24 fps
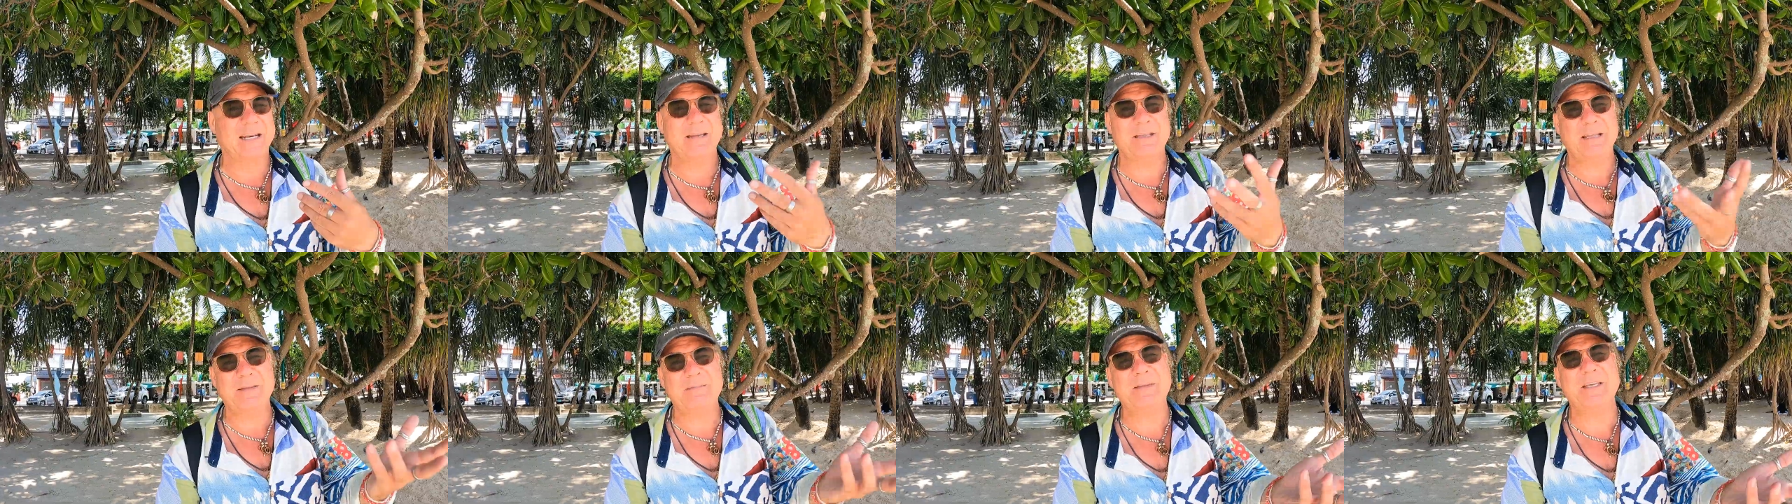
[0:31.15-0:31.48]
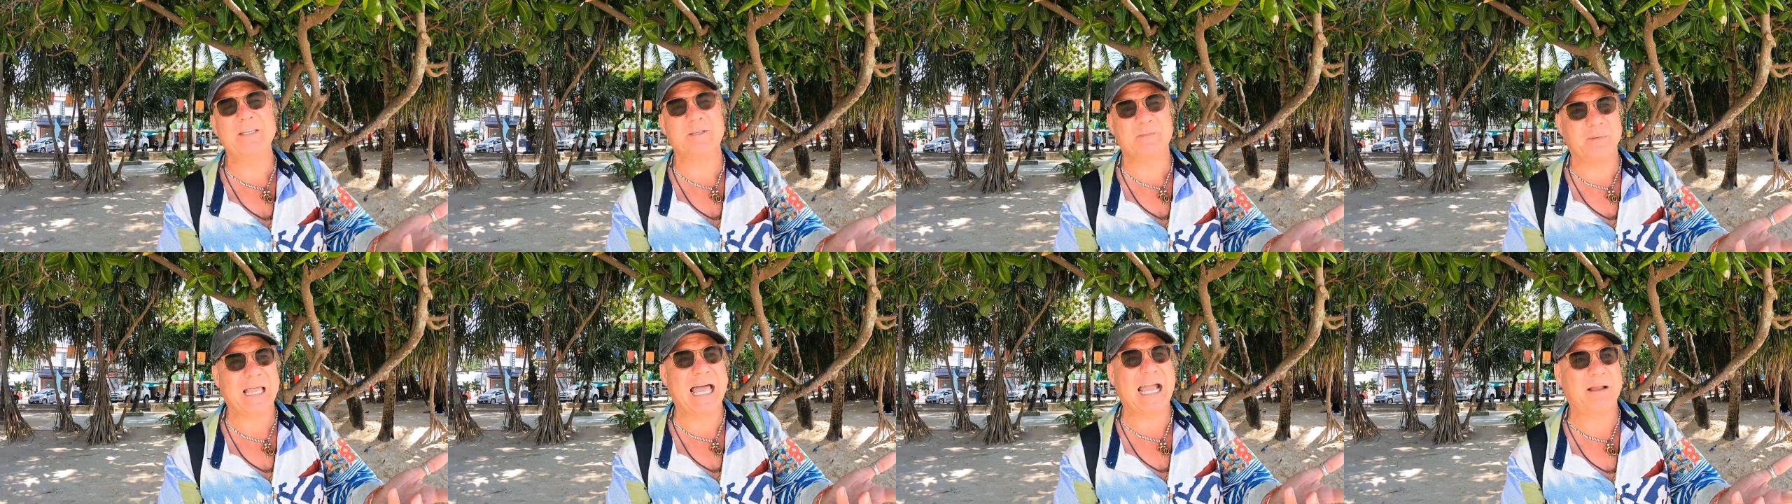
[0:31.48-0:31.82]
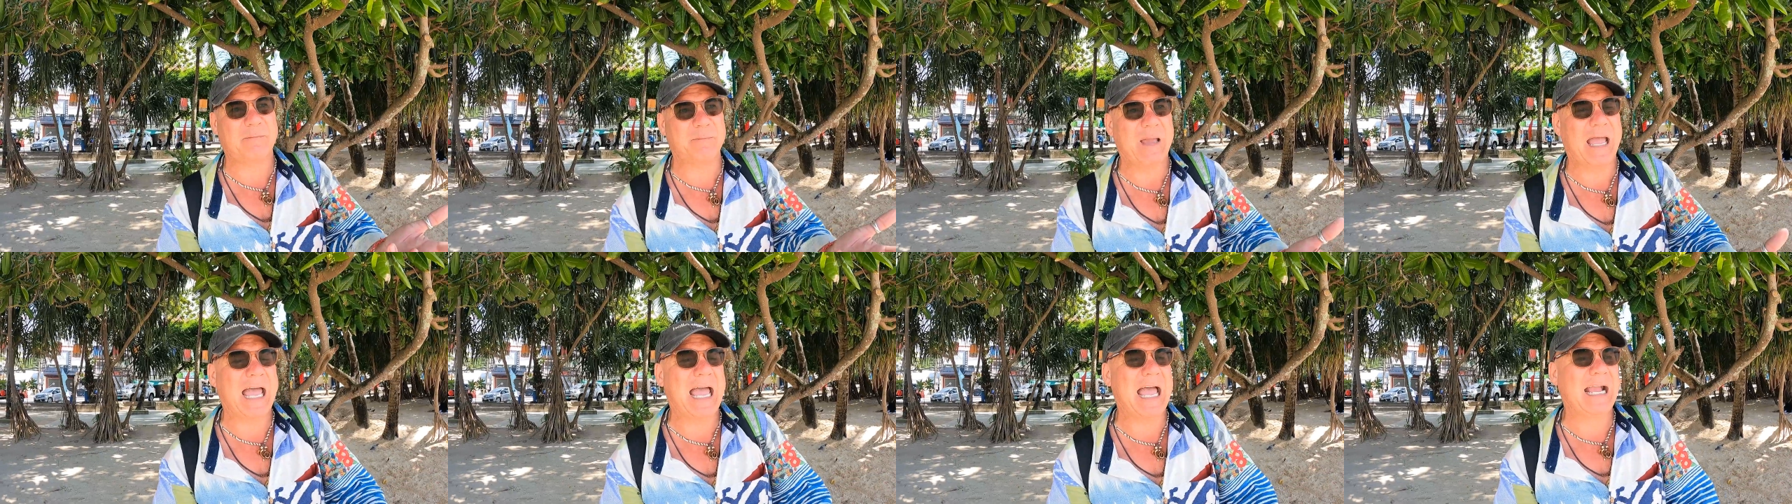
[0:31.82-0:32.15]
And in this
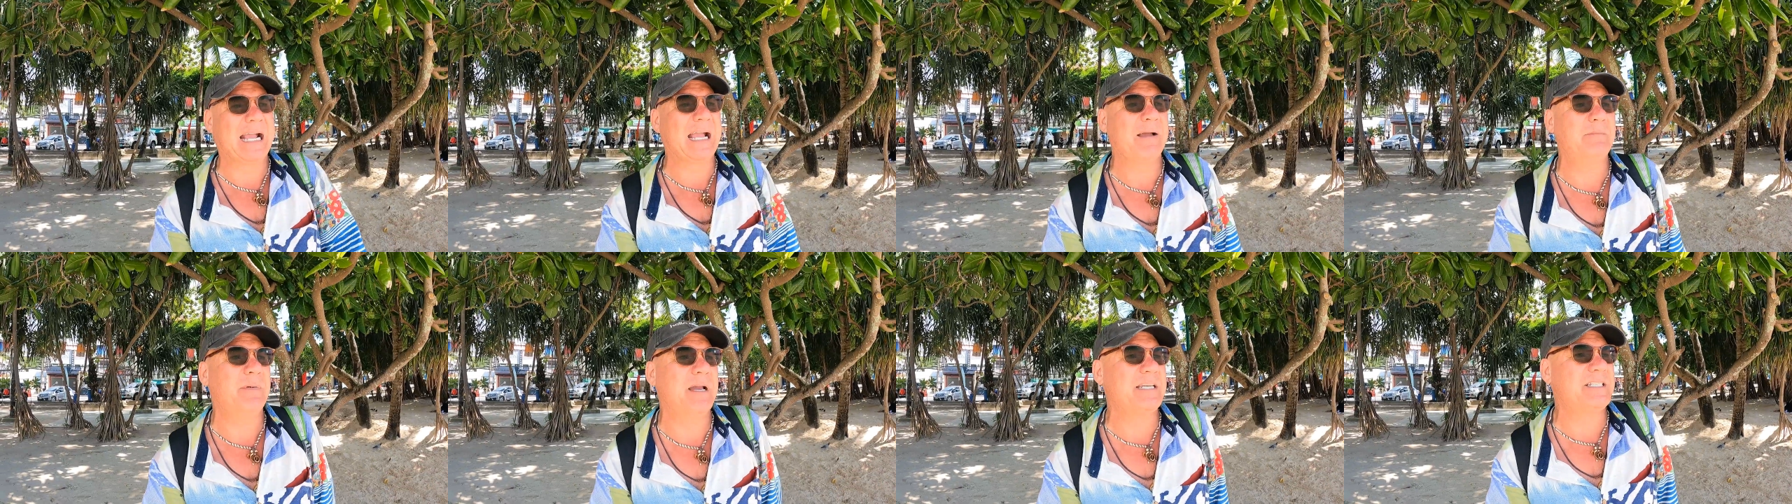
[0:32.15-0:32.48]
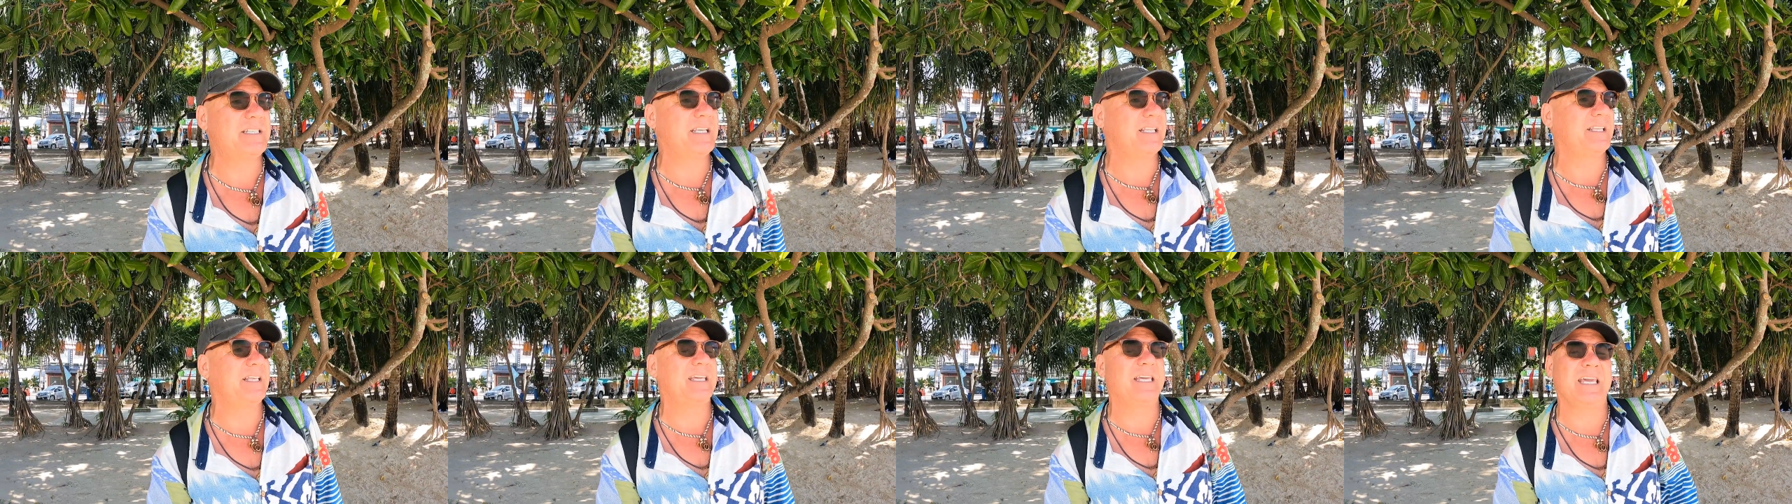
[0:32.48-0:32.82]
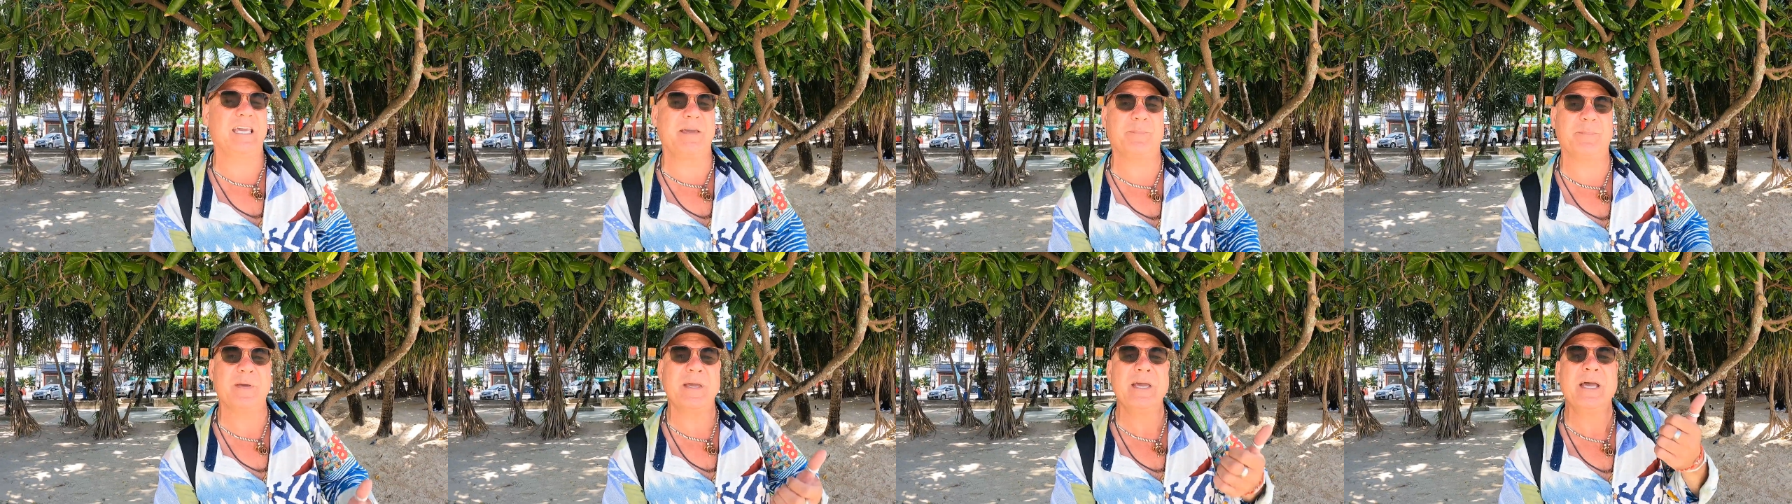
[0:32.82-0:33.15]
black bag, I basically
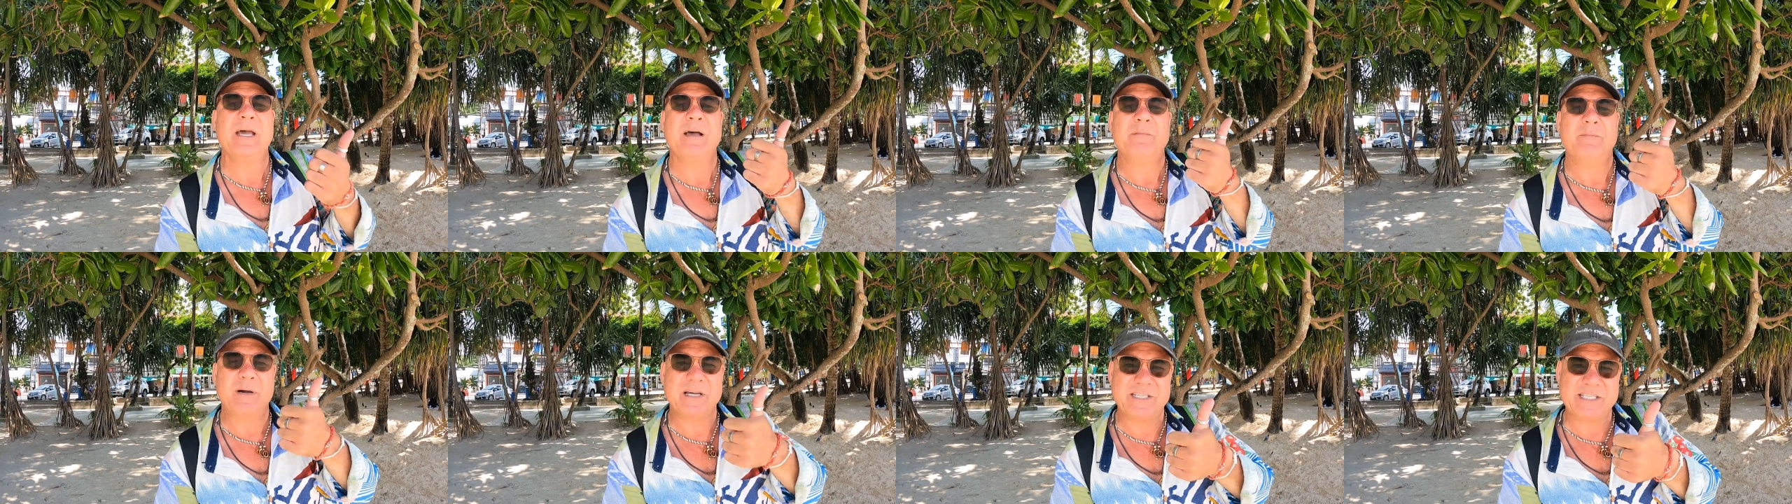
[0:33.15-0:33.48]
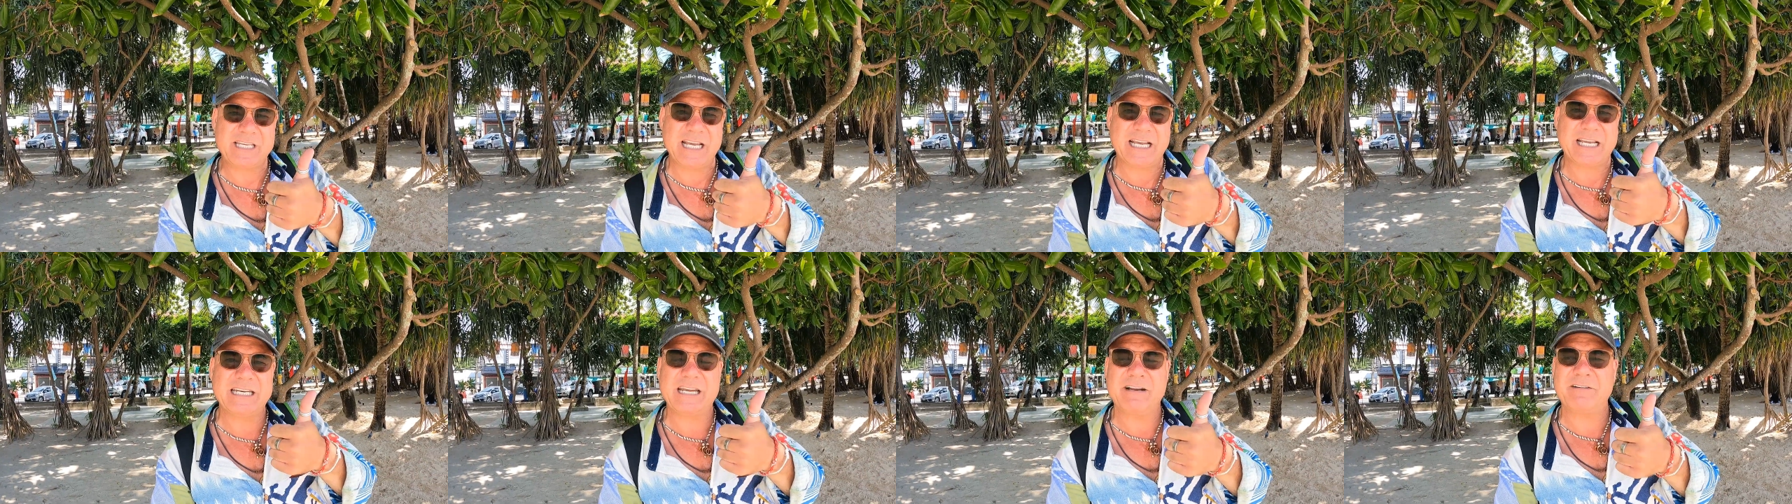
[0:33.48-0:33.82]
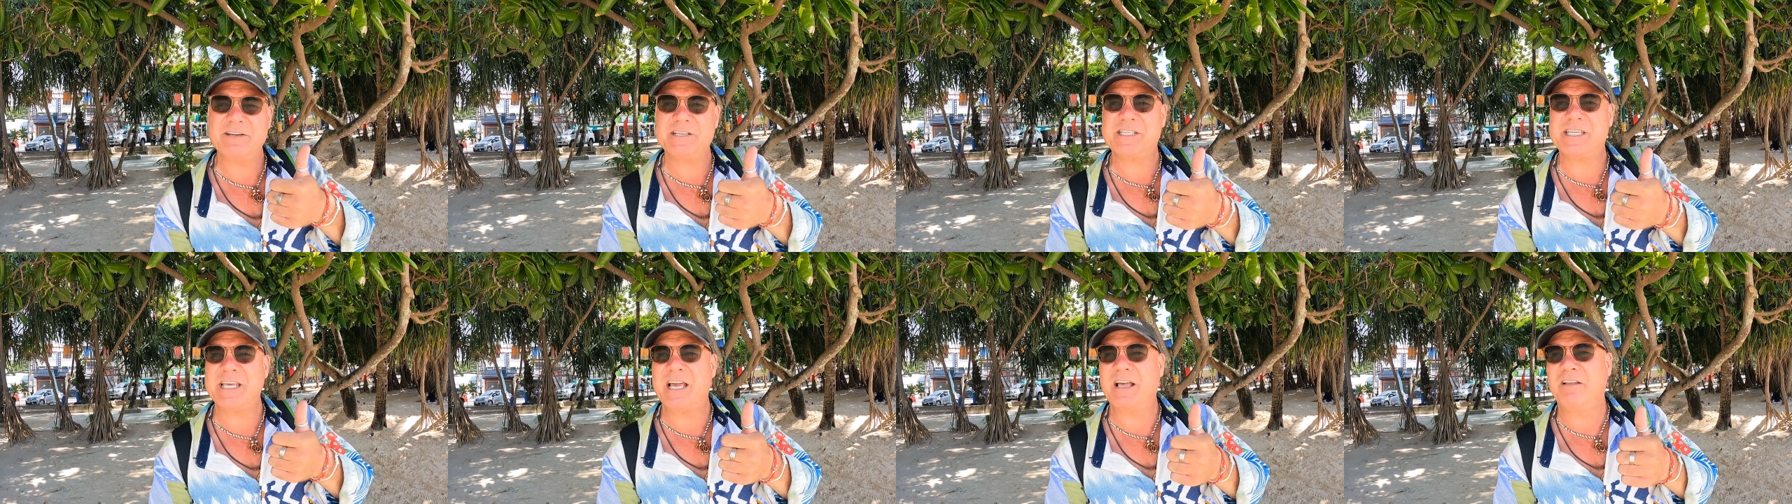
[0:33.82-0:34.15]
keep my
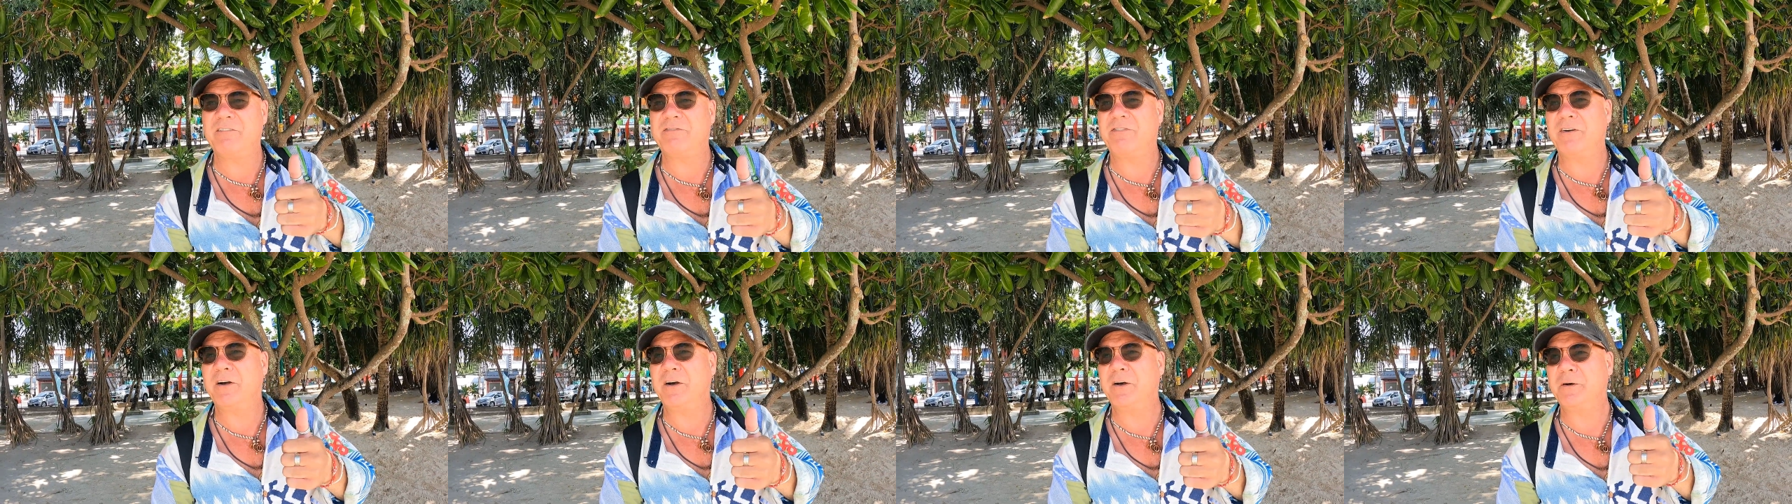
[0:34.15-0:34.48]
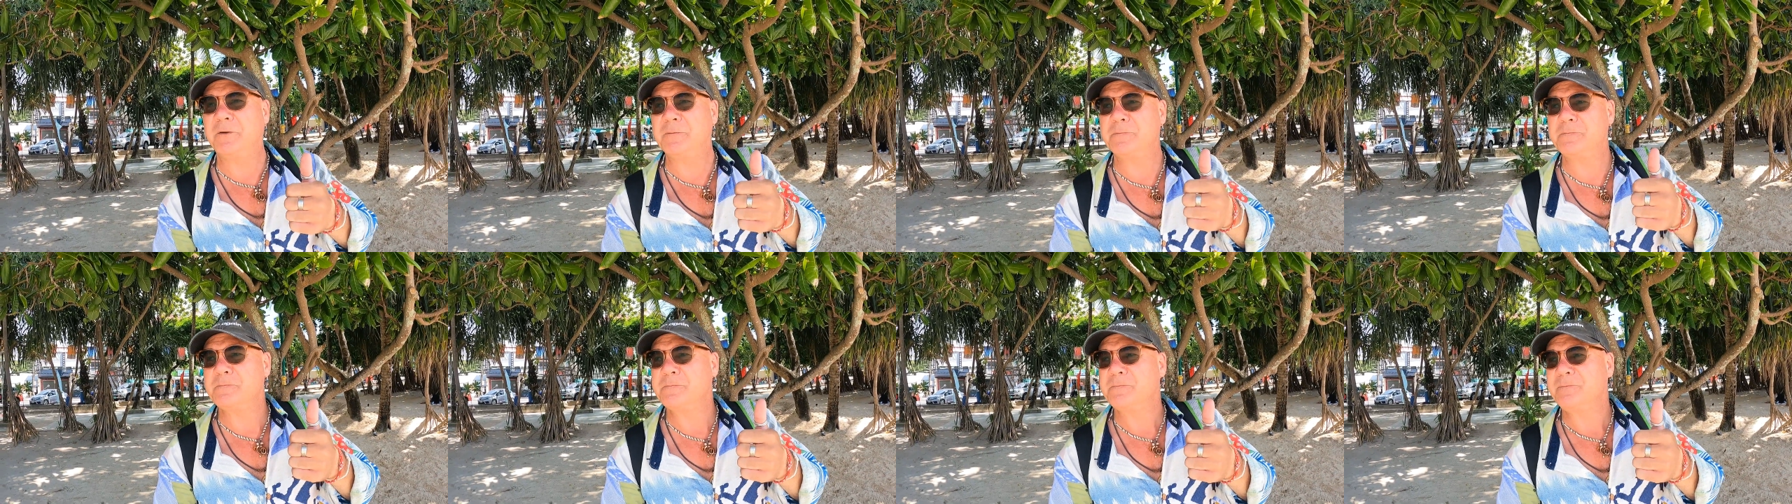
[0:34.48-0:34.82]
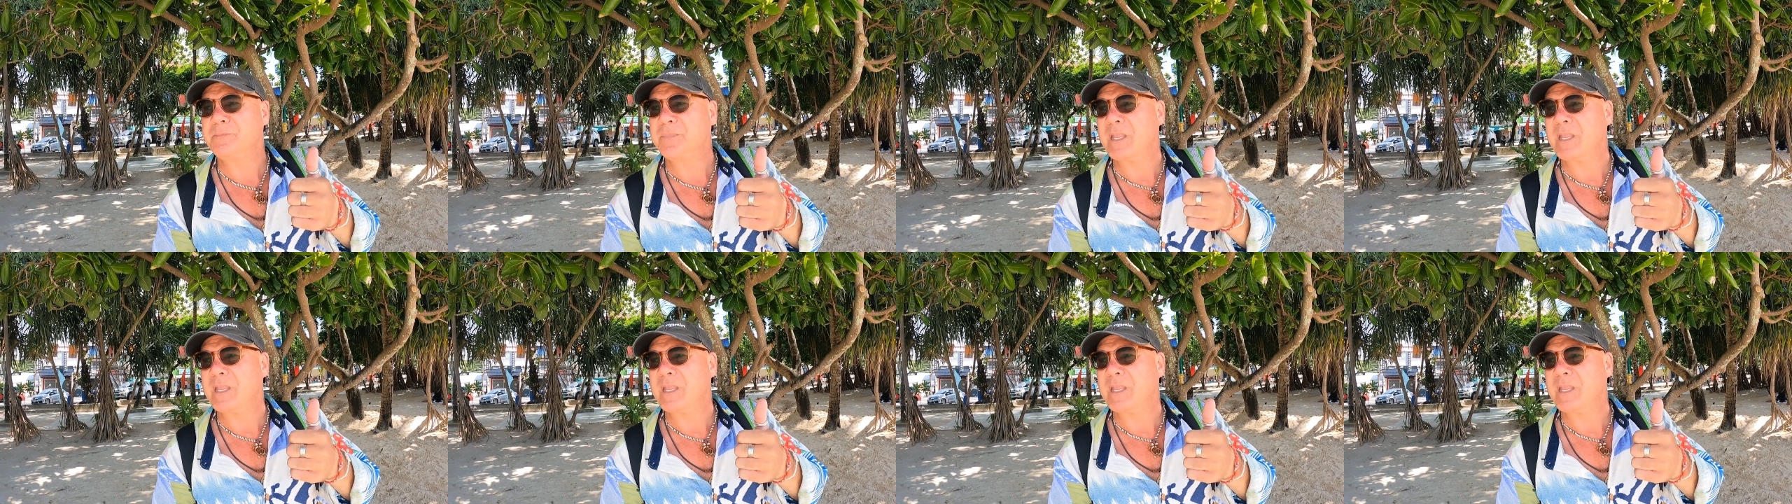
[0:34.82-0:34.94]
secondary cell phone,